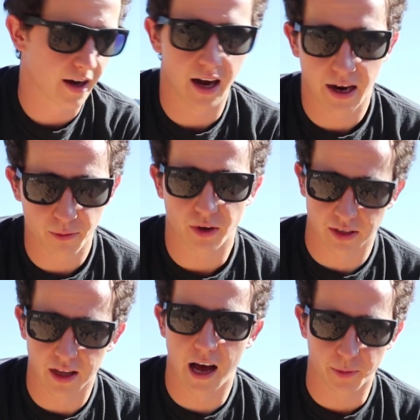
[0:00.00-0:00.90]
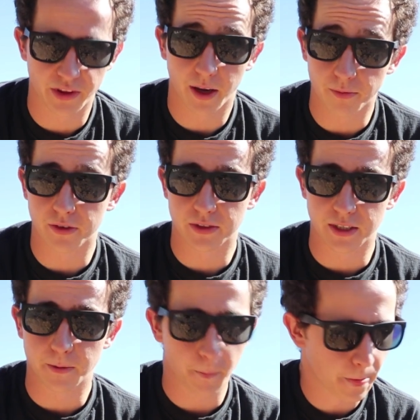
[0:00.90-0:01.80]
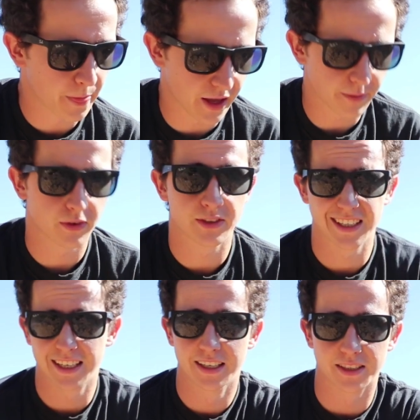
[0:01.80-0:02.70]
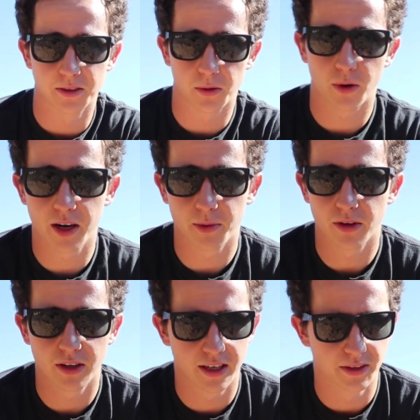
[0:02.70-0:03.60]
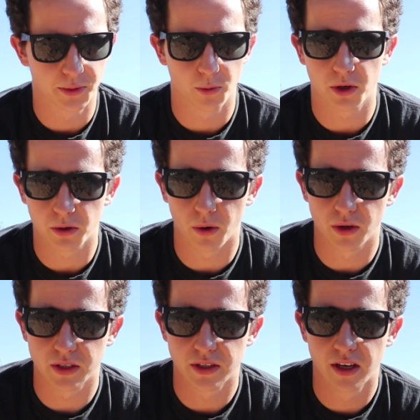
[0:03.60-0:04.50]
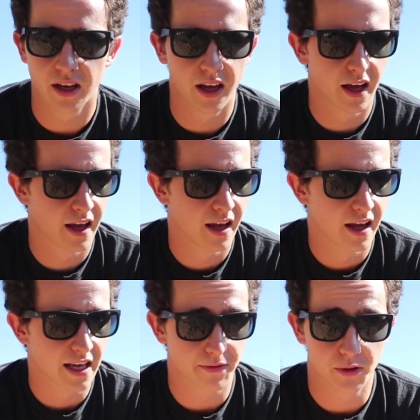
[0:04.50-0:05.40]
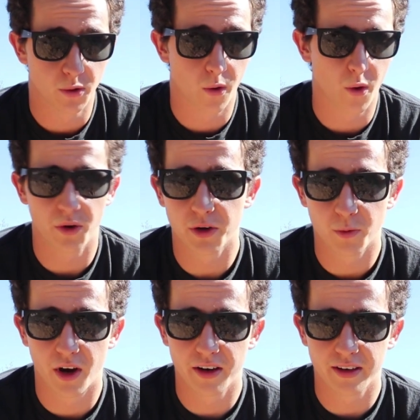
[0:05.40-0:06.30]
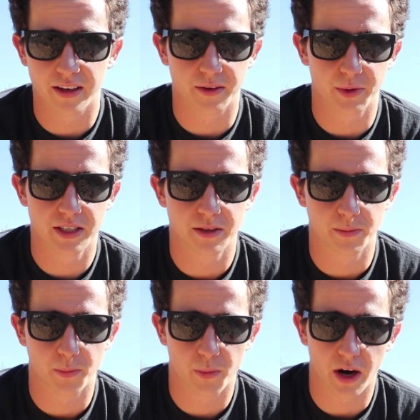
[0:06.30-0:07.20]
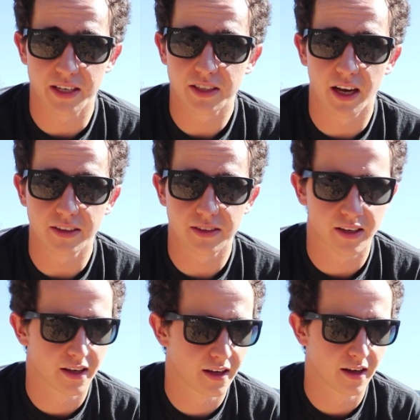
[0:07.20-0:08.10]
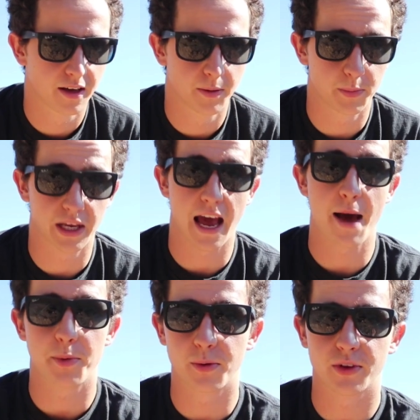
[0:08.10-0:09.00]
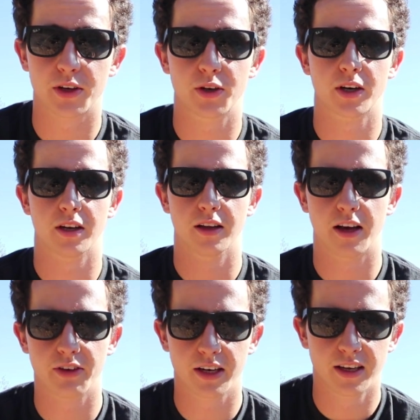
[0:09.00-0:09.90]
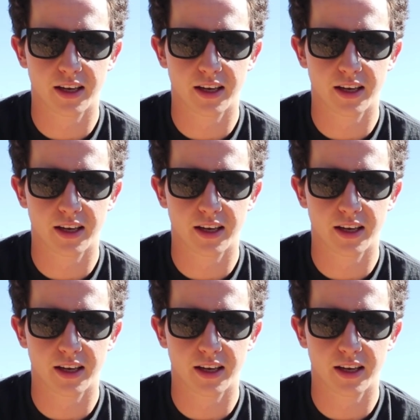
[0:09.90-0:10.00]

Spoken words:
I've worked a lot with the M15. The M15 is incredible. It is a workhorse. If you ordered one in the recent price cuts, be happy with it. You're gonna love it.